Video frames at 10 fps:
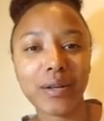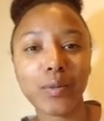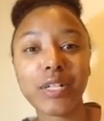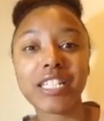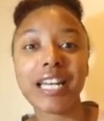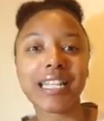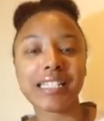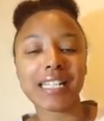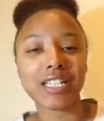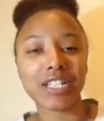Which I guess
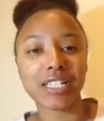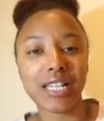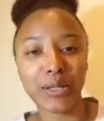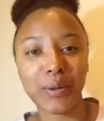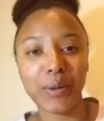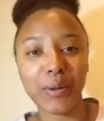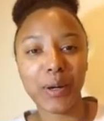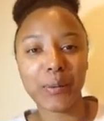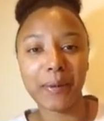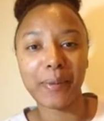I should tell you a
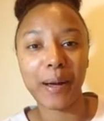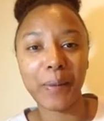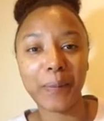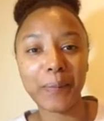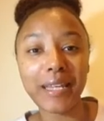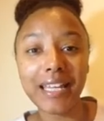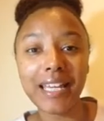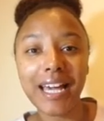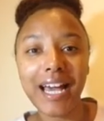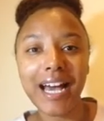bit about
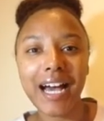me.